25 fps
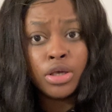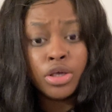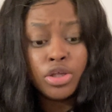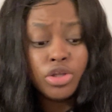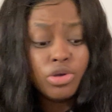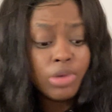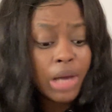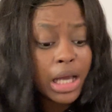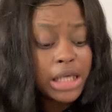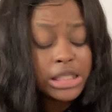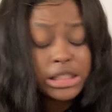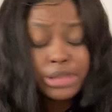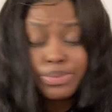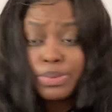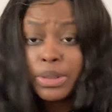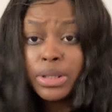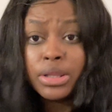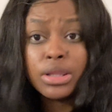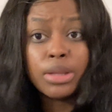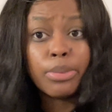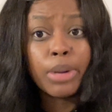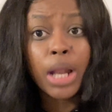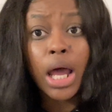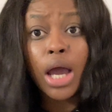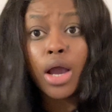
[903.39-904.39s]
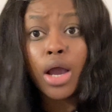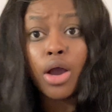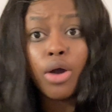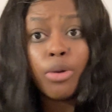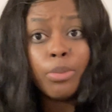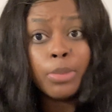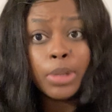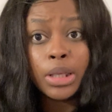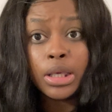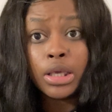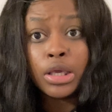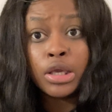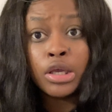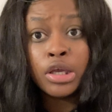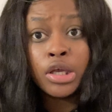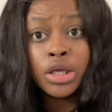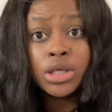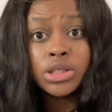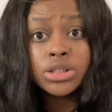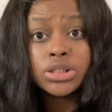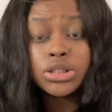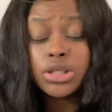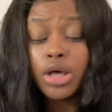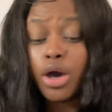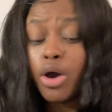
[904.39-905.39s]
You can't spin the block on me.
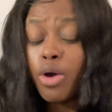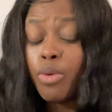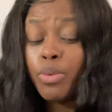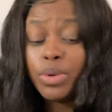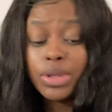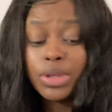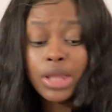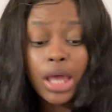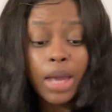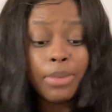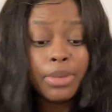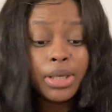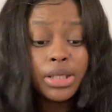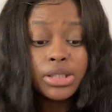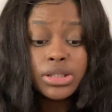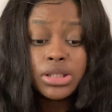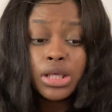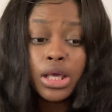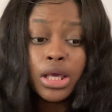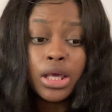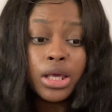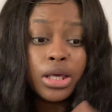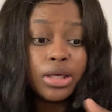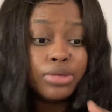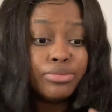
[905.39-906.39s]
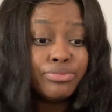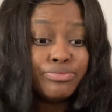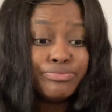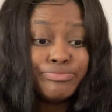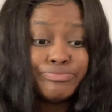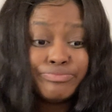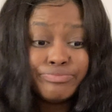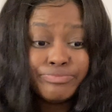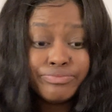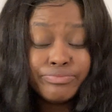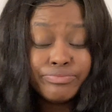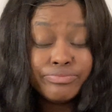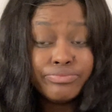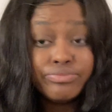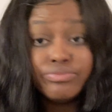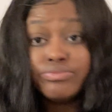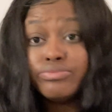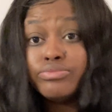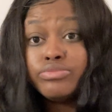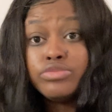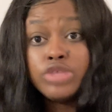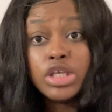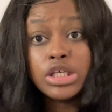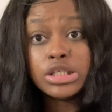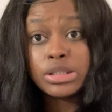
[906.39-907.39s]
So with that being said,
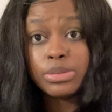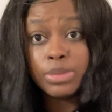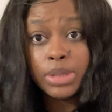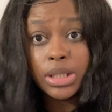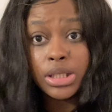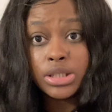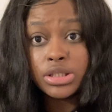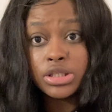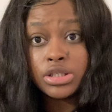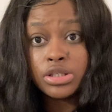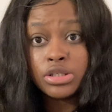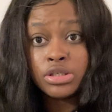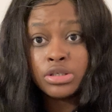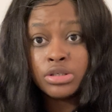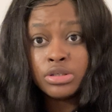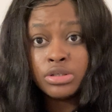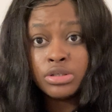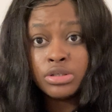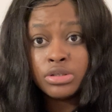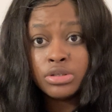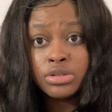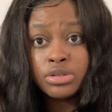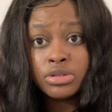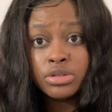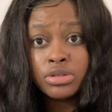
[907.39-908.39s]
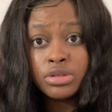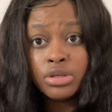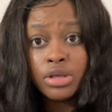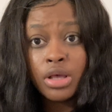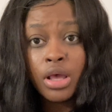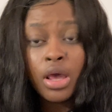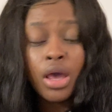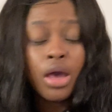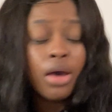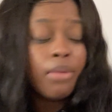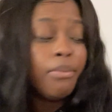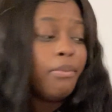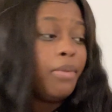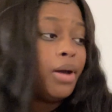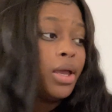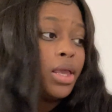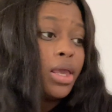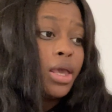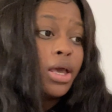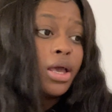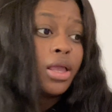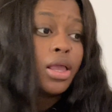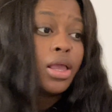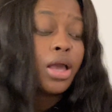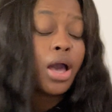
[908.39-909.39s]
dismissed. But
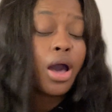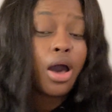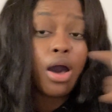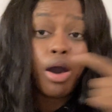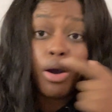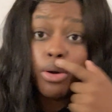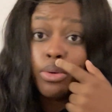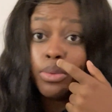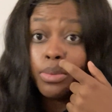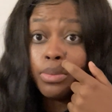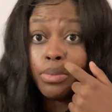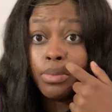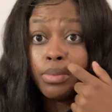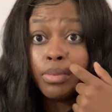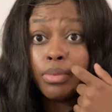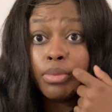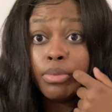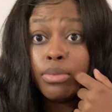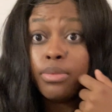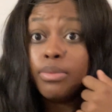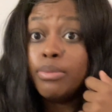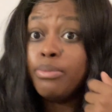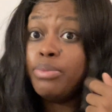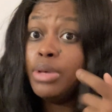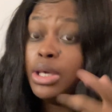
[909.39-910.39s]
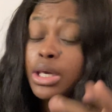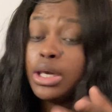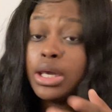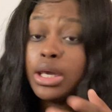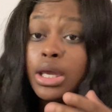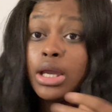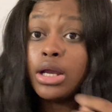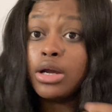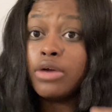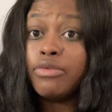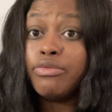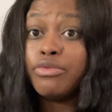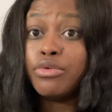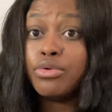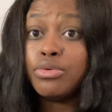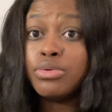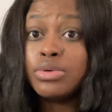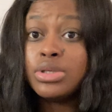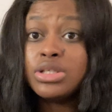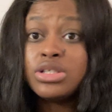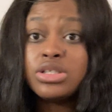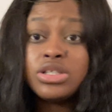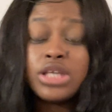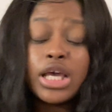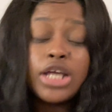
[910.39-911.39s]
yeah, y'all, be careful.
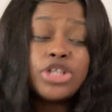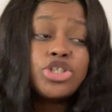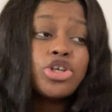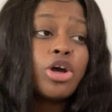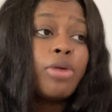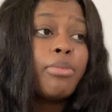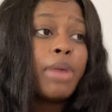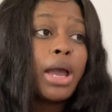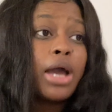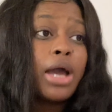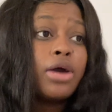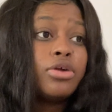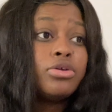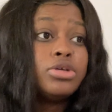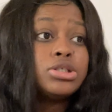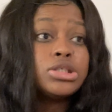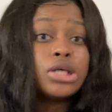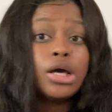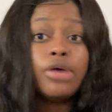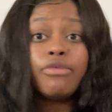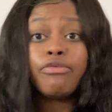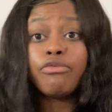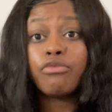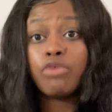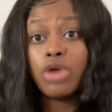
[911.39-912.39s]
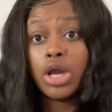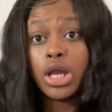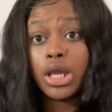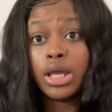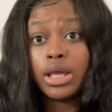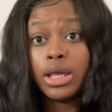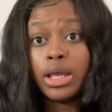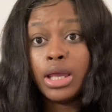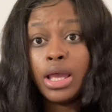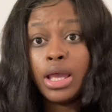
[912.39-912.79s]
Set your boundaries up front.